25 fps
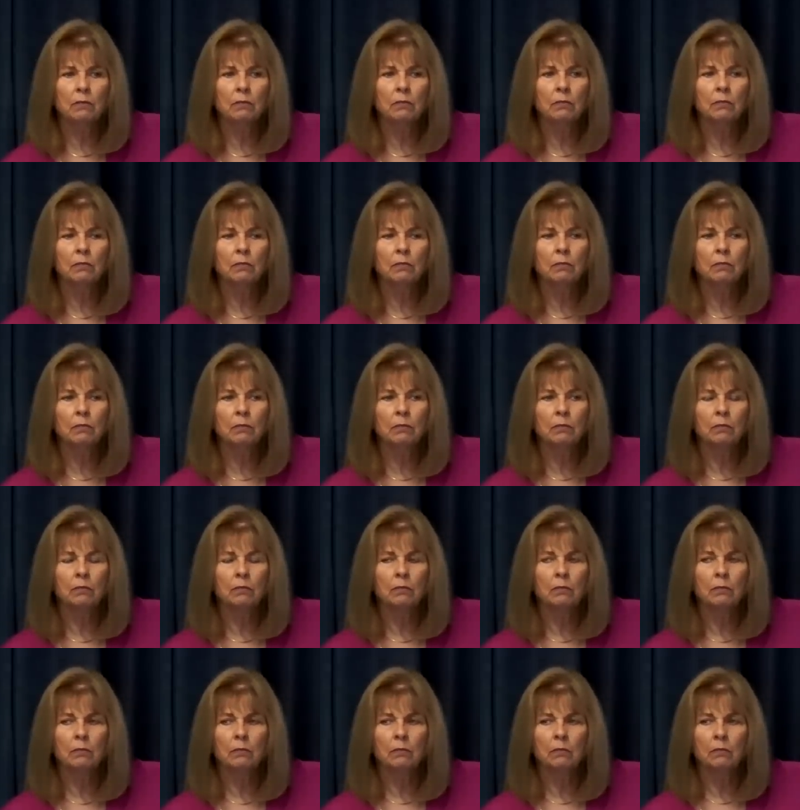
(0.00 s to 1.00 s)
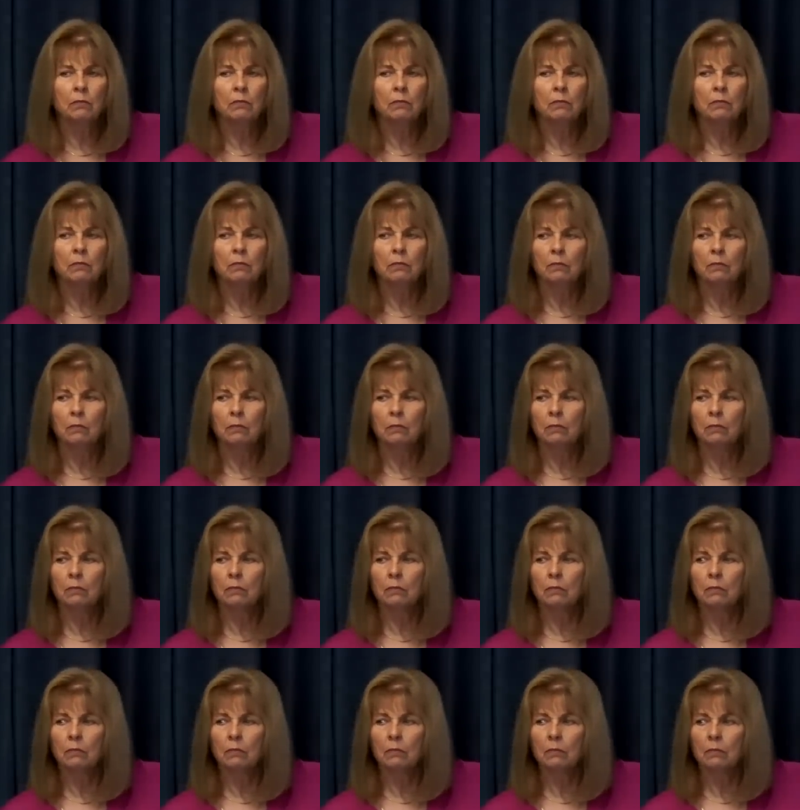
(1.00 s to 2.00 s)

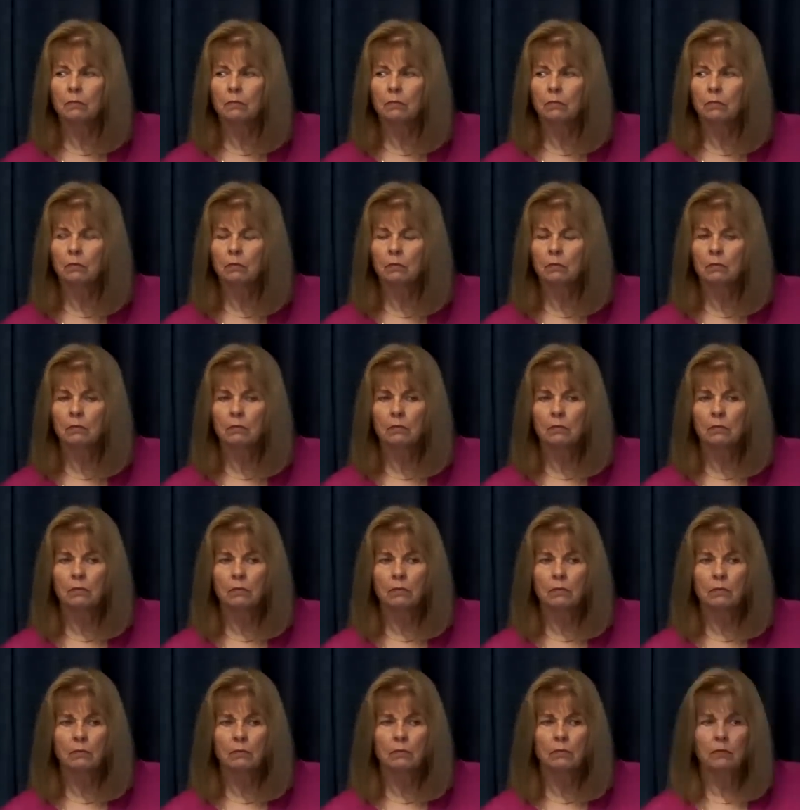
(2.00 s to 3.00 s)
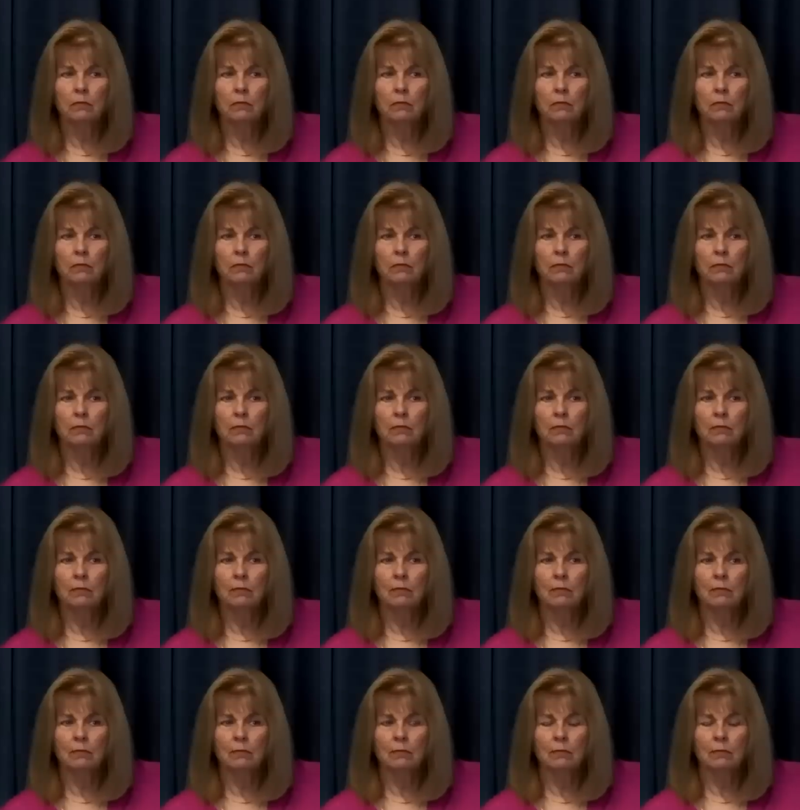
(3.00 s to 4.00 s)

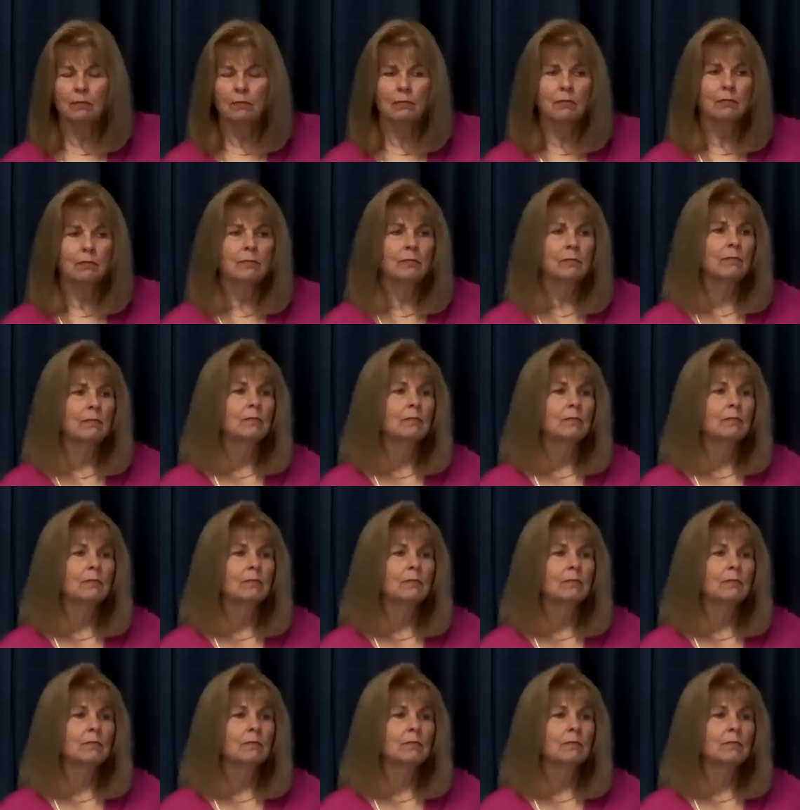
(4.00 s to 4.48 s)
Nobody speaks.